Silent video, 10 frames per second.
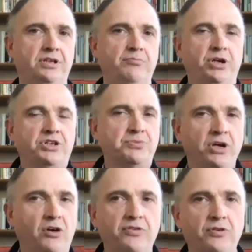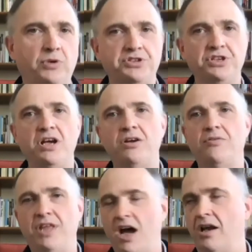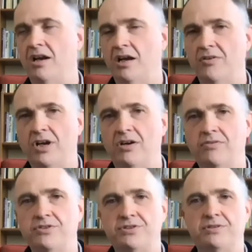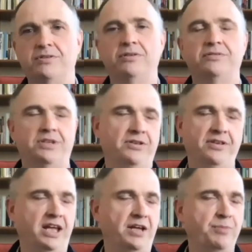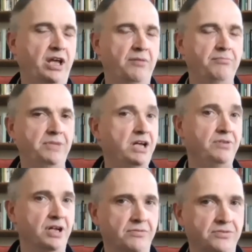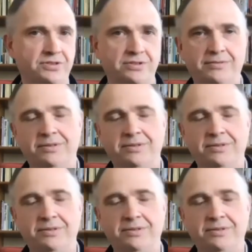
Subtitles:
Because we often to know the unknown knowns so that they can become known knowns.